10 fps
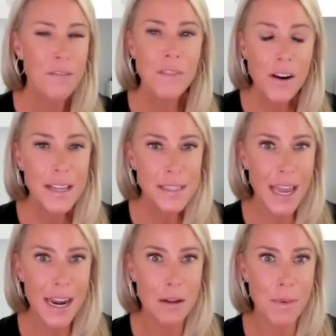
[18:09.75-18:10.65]
very
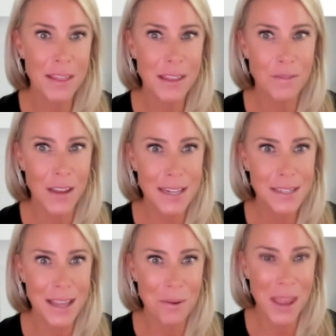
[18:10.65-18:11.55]
excited about the
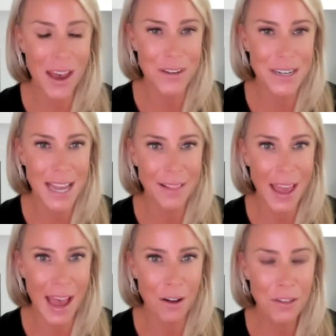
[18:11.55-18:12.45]
advances that we have in
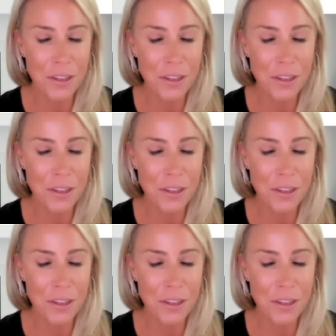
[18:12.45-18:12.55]
telehealth.